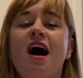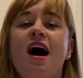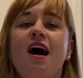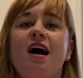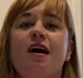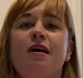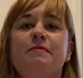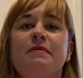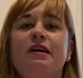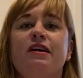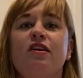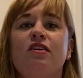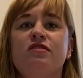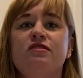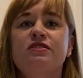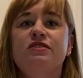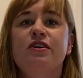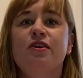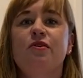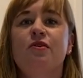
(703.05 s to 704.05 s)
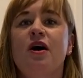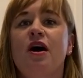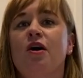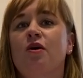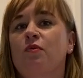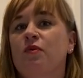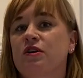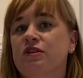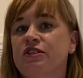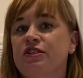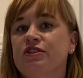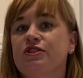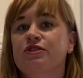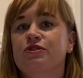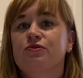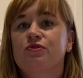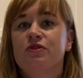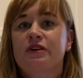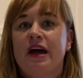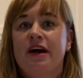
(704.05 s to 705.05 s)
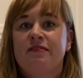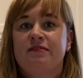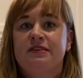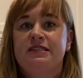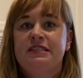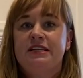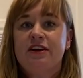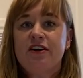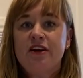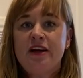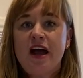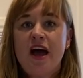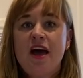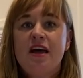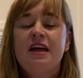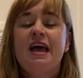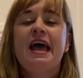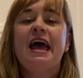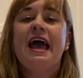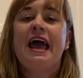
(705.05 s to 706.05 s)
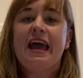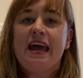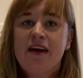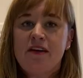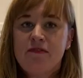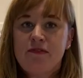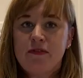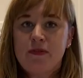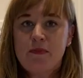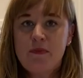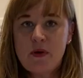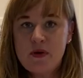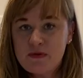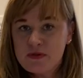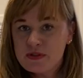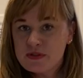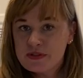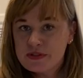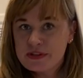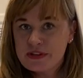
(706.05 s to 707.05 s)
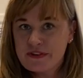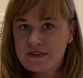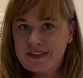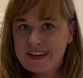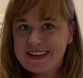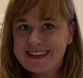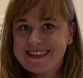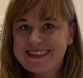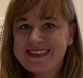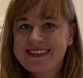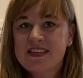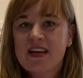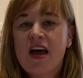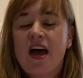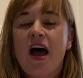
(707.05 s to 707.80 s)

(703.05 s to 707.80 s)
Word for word: Um, and also uh, worked in the school cafeteria and for the Postal Service.